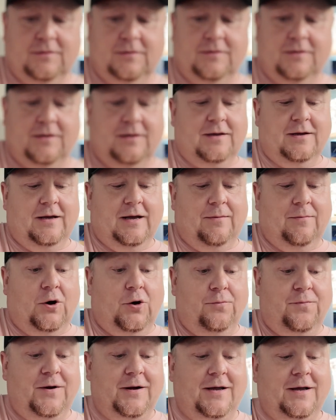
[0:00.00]
I'm
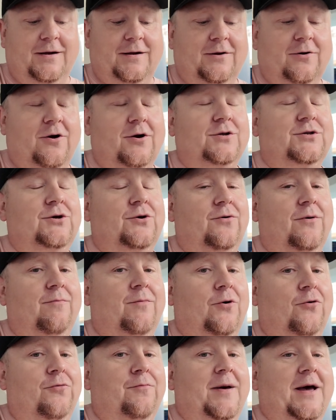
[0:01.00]
hoping to get an R2 in
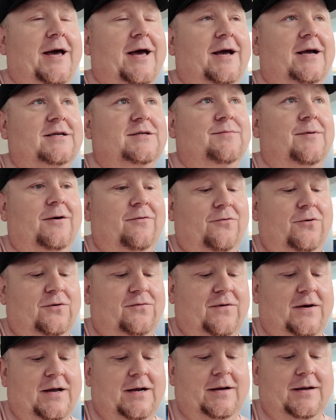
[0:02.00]
both bags, but we'll
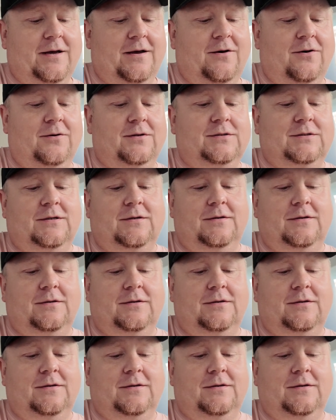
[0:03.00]
find out.